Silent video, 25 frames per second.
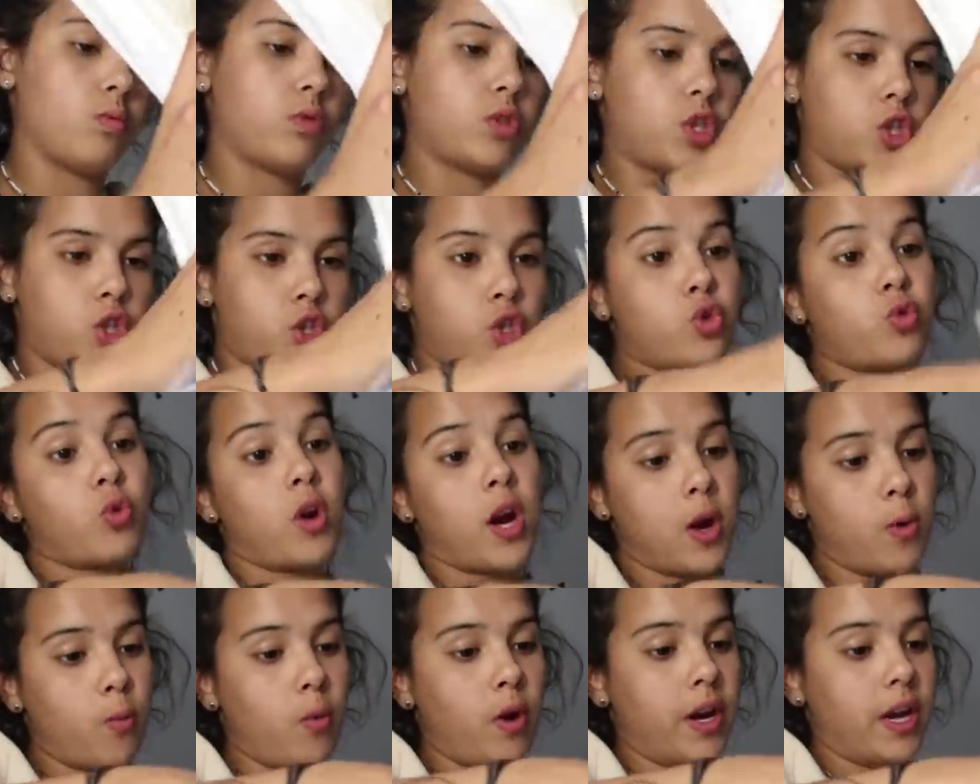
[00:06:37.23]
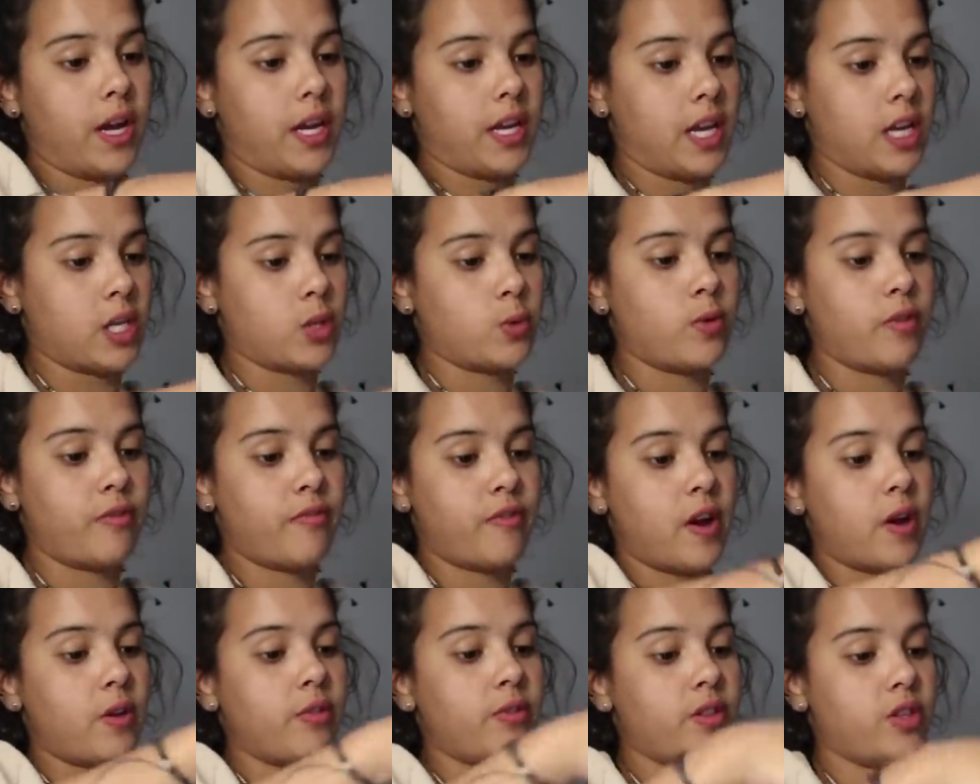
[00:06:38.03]
stray one, I guess. We
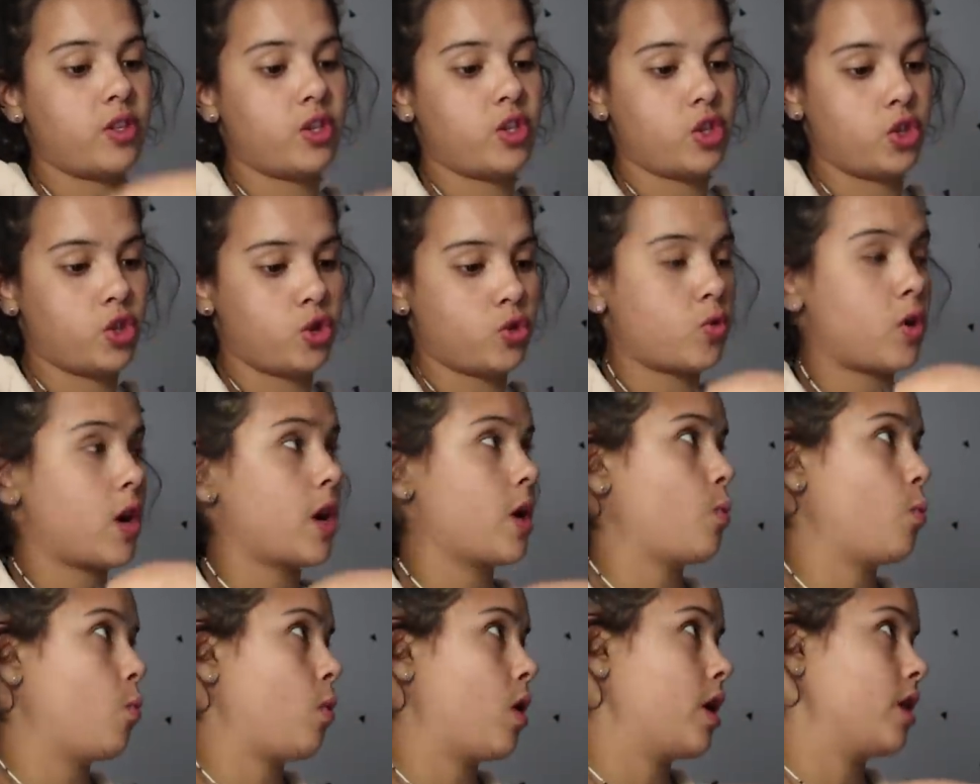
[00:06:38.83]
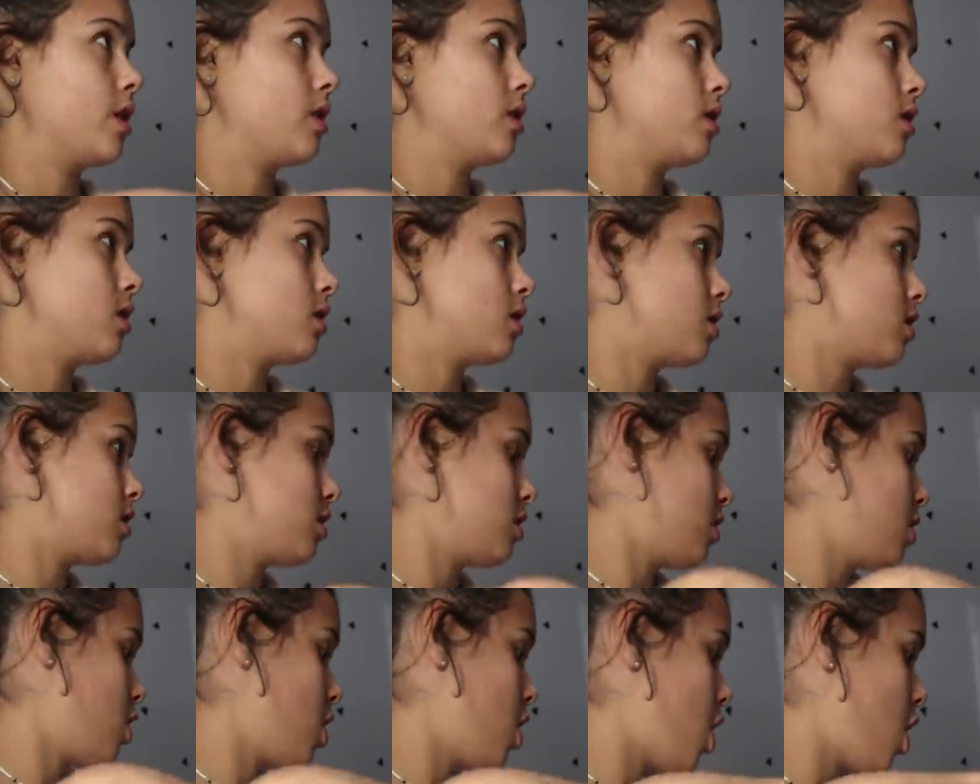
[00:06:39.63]
found the stray one's
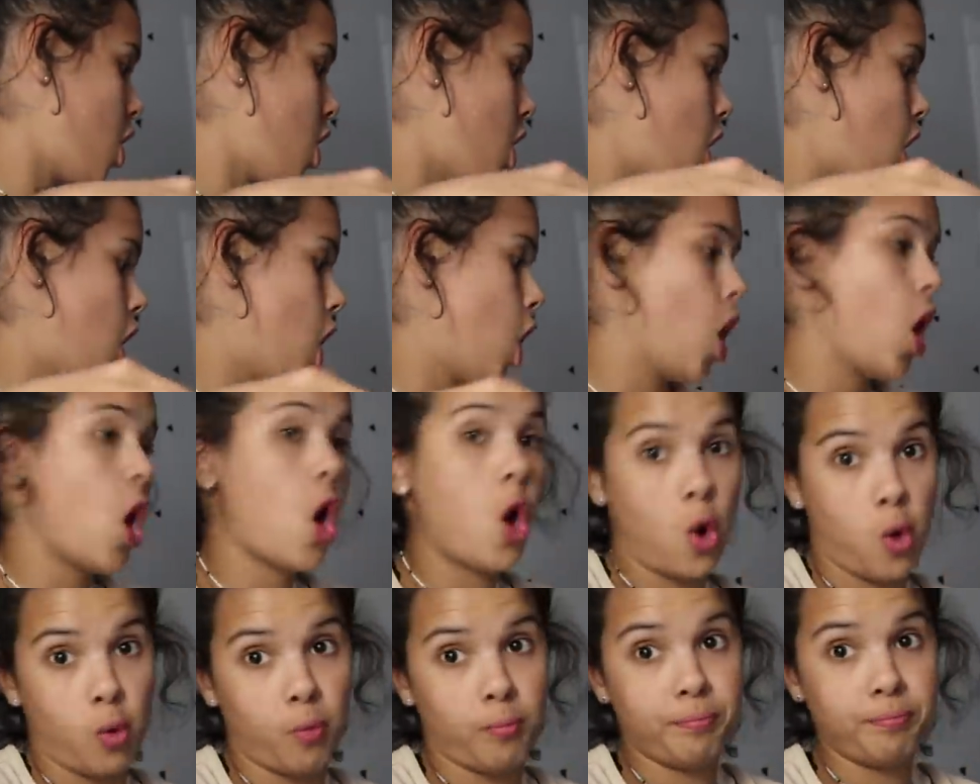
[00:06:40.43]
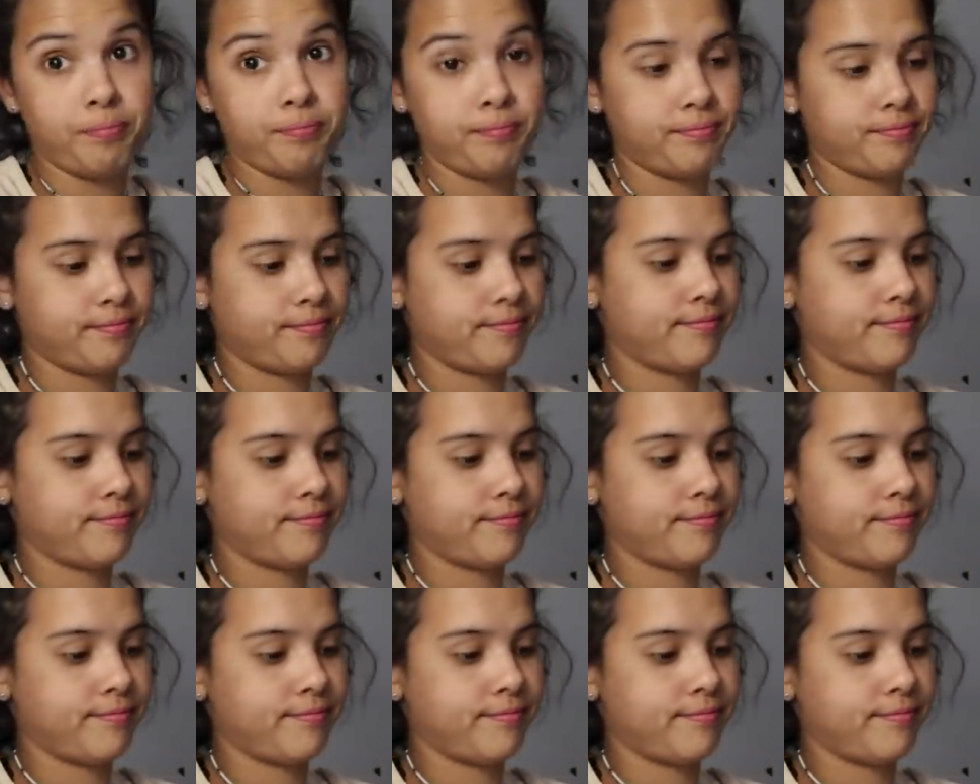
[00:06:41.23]
home.